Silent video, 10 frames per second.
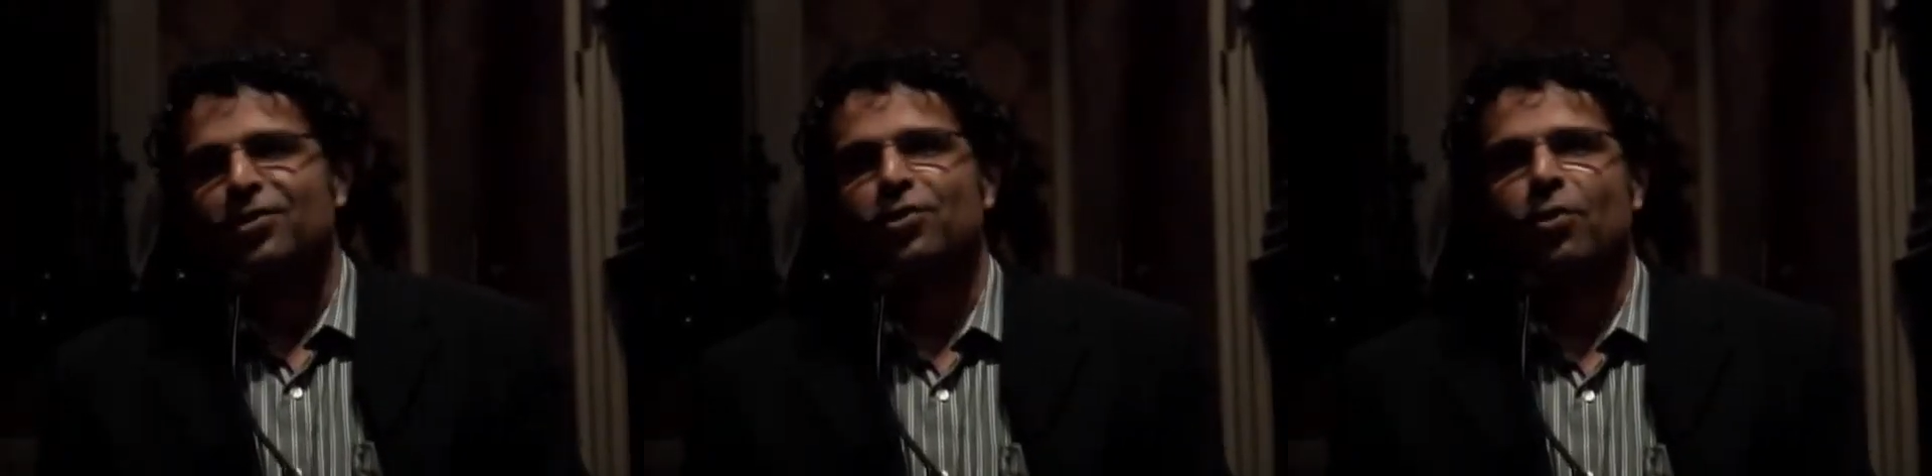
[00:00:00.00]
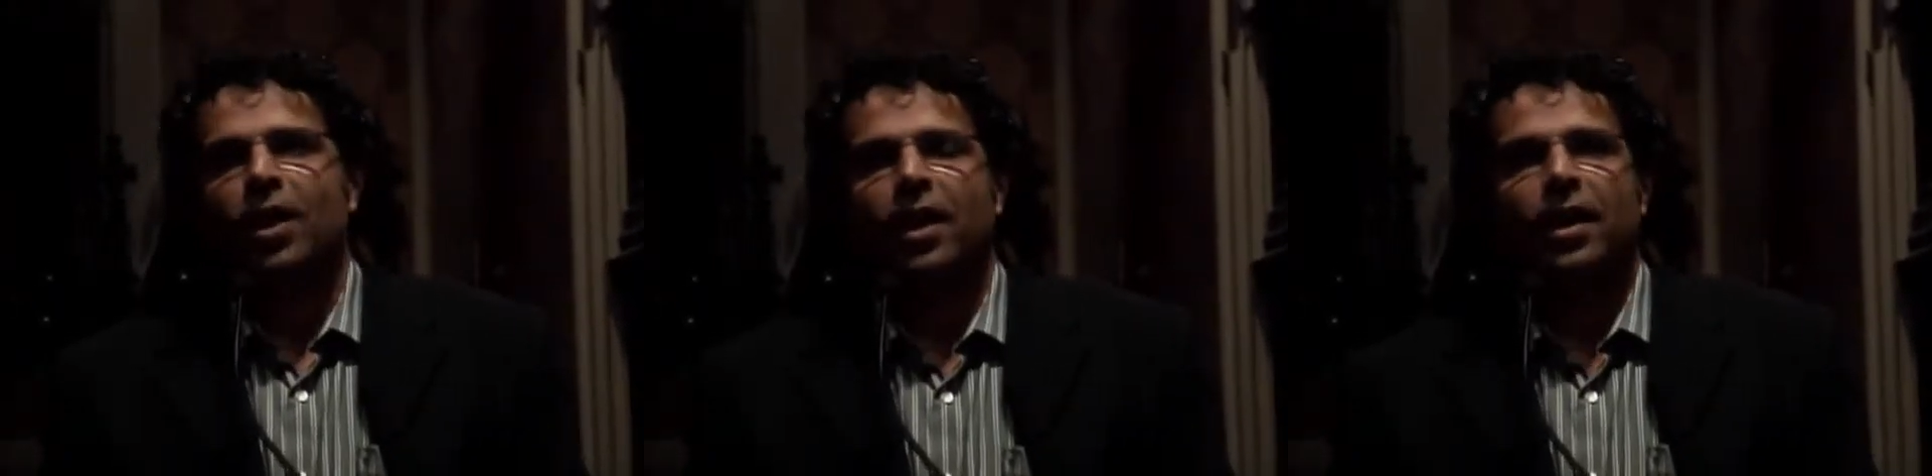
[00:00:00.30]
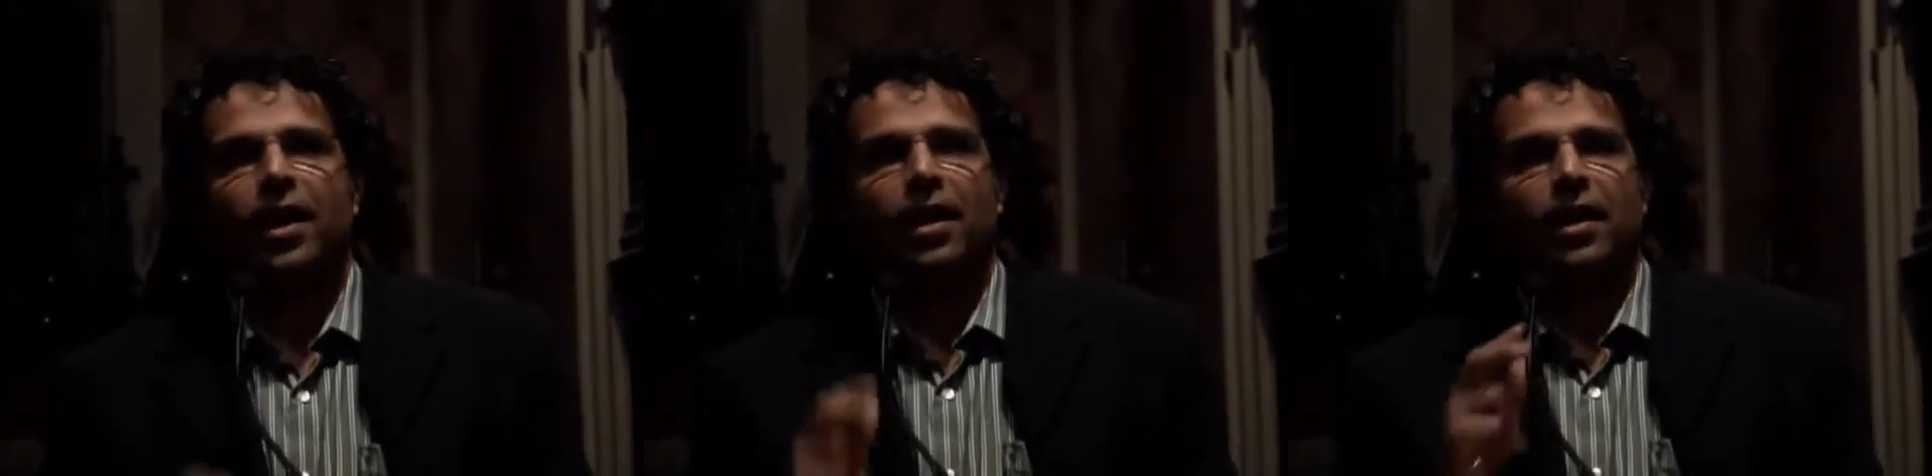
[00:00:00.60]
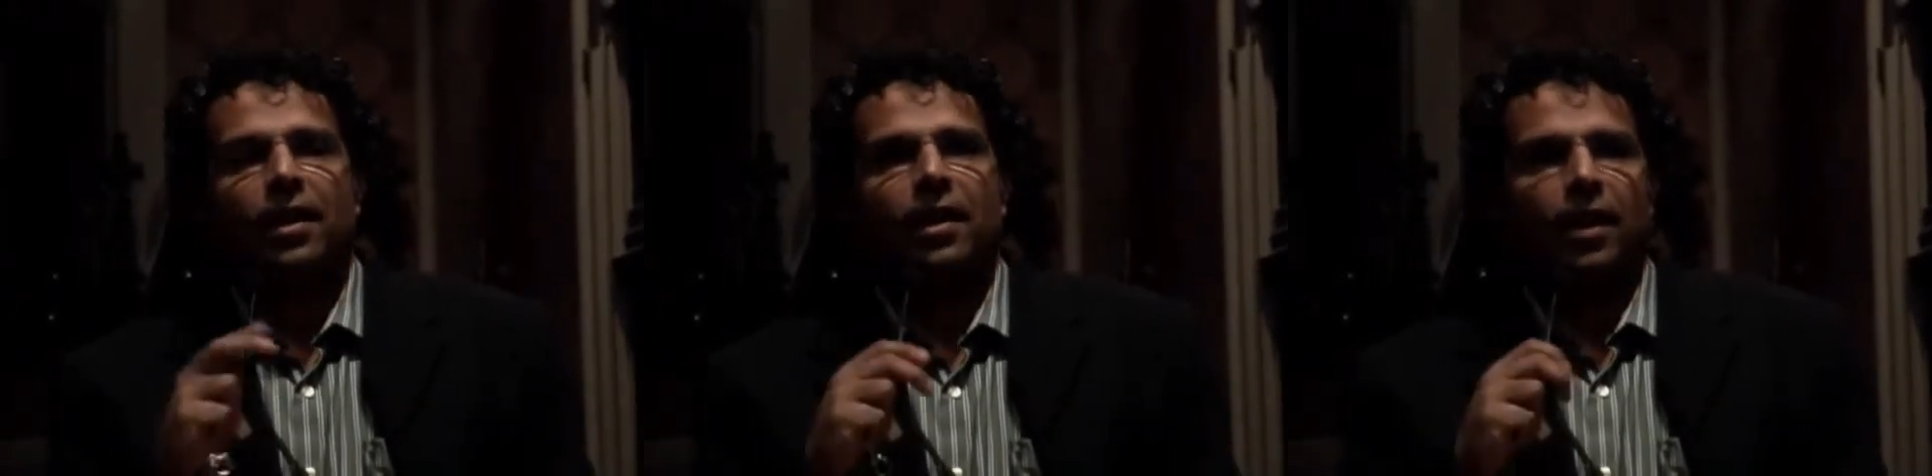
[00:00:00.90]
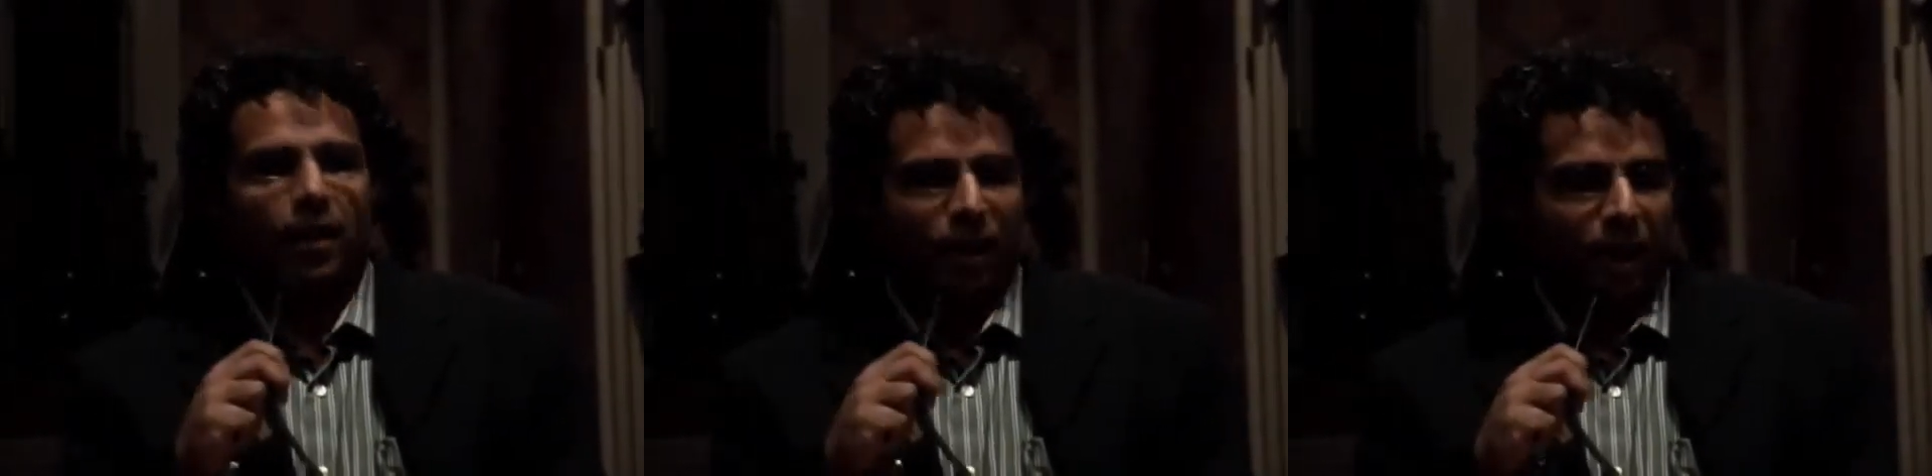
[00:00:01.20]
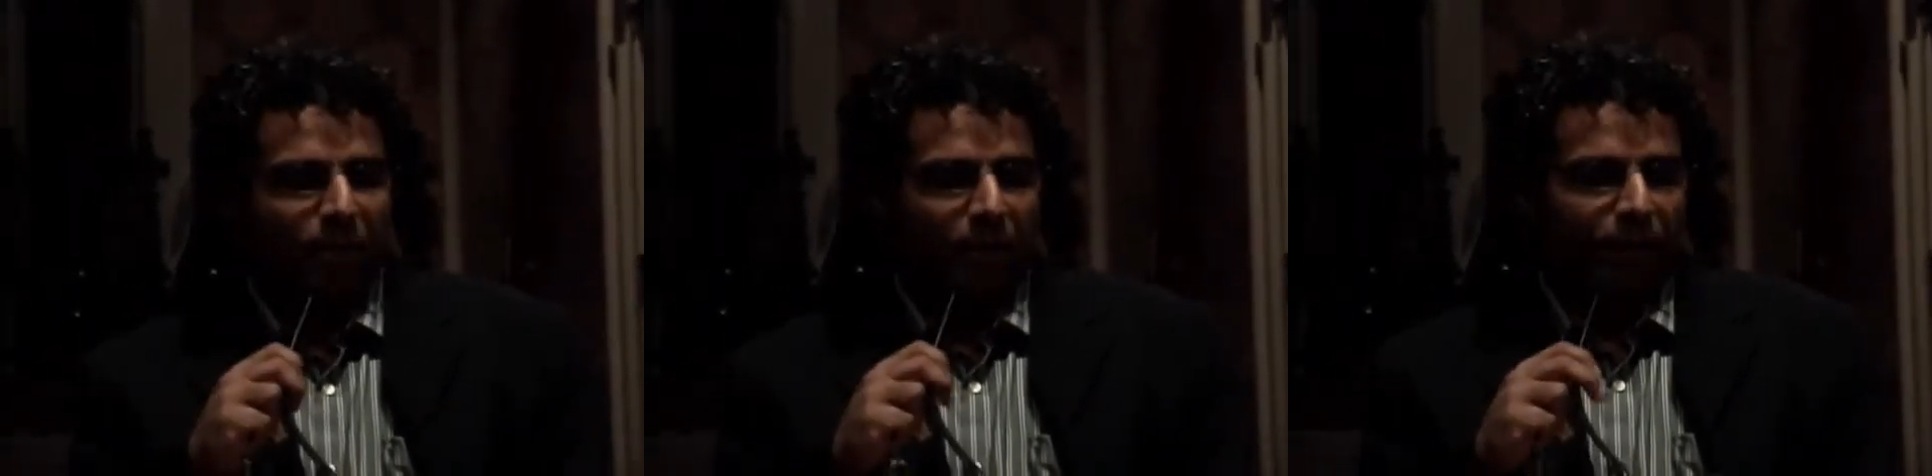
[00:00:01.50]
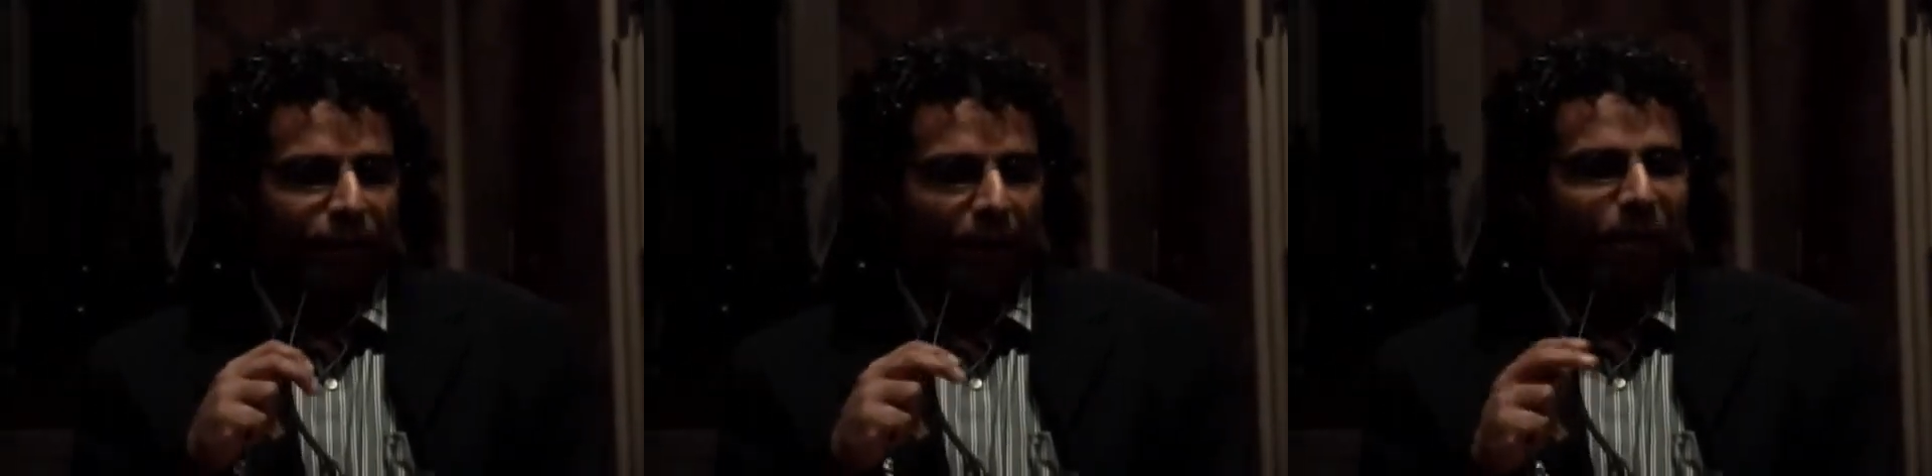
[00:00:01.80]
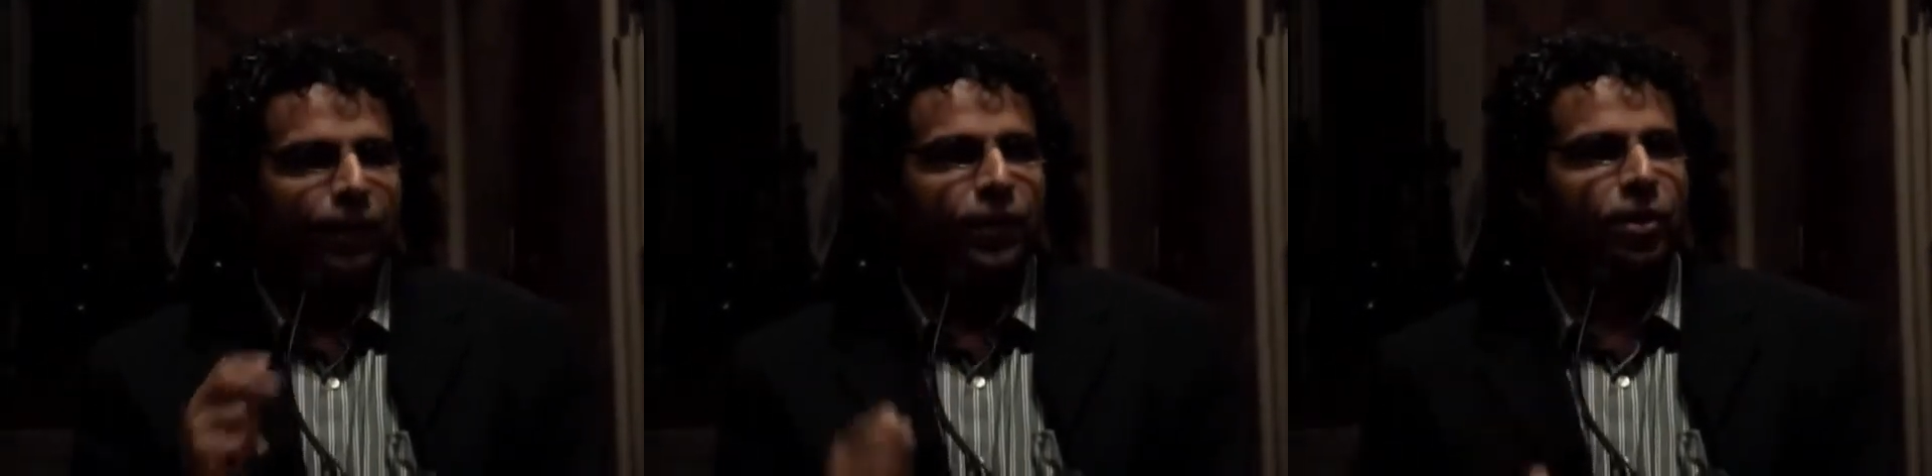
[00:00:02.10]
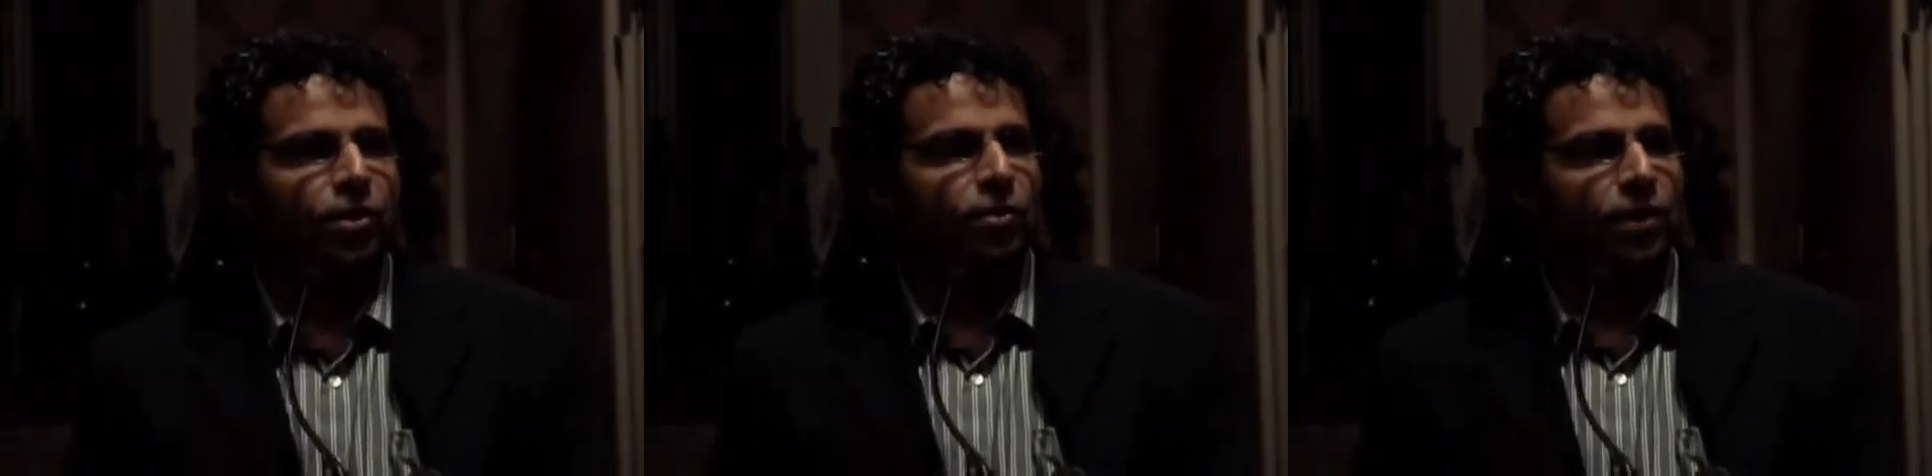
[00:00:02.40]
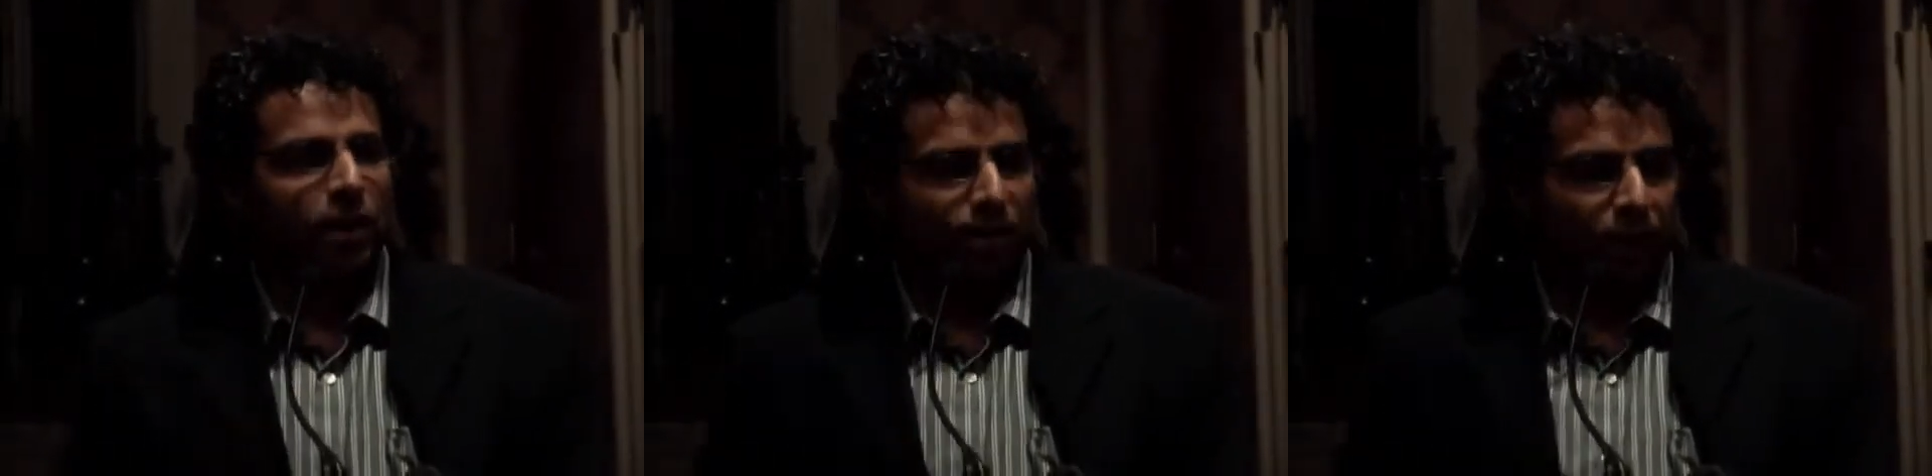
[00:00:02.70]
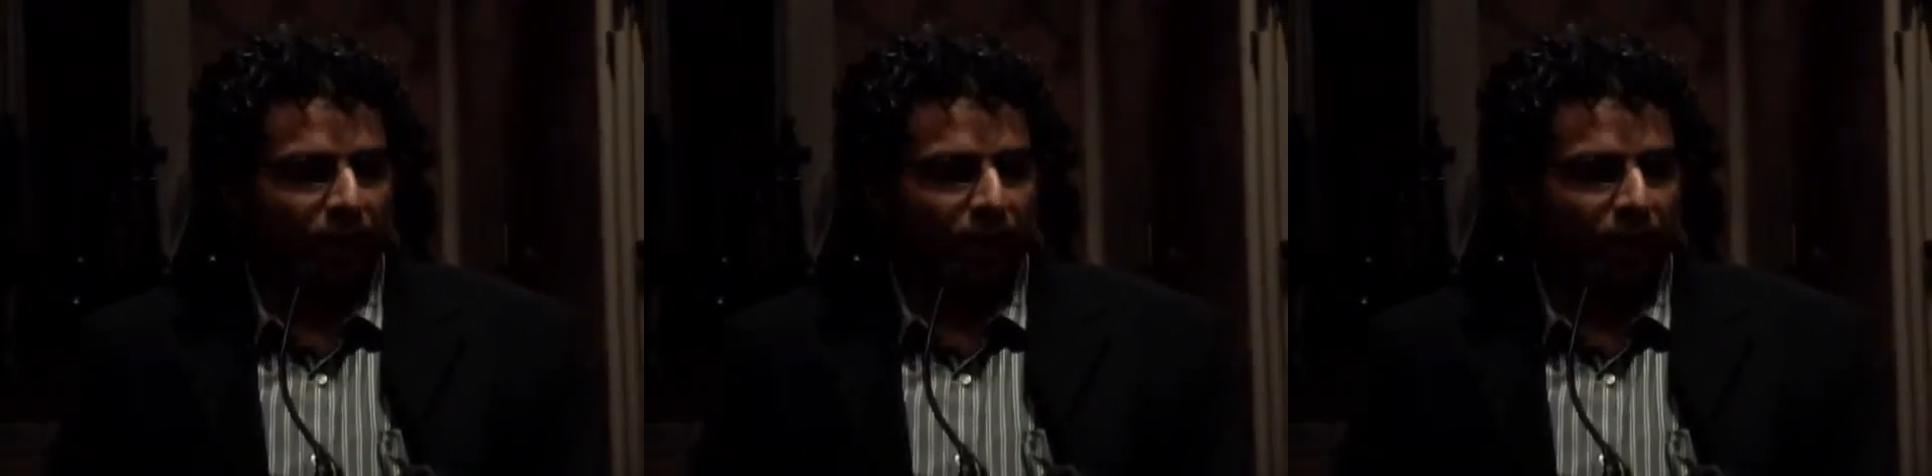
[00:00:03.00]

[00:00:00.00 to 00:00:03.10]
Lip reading: So I am a family physician who's had the